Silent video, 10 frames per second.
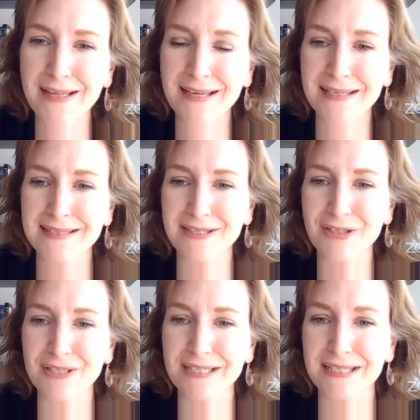I think it's
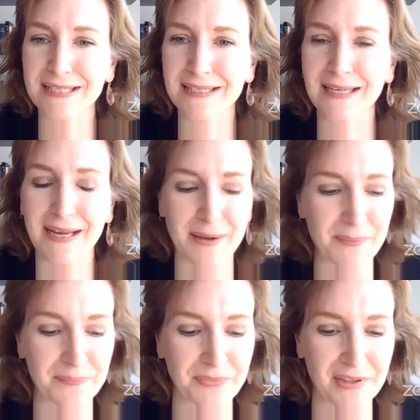interesting
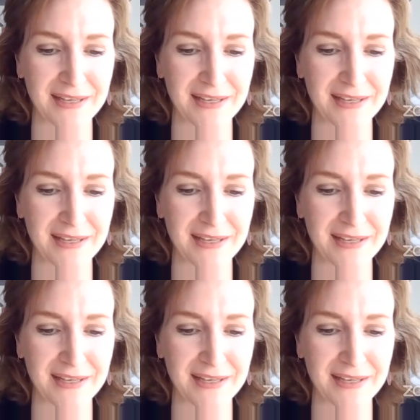to